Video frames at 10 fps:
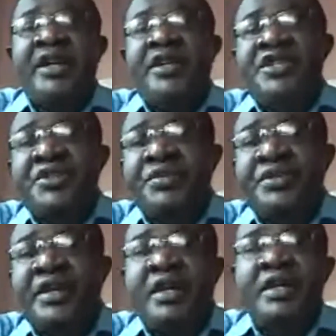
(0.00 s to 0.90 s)
we had
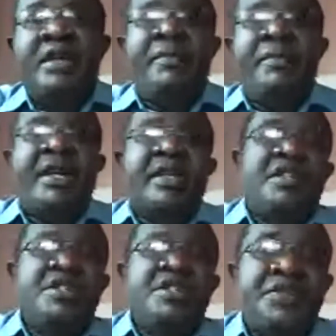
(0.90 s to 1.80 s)
issues, they made us
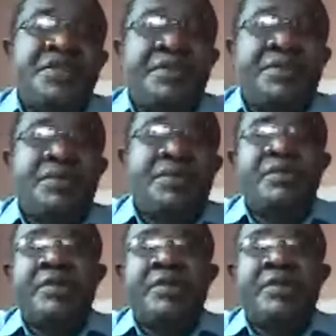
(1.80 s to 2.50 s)
had issues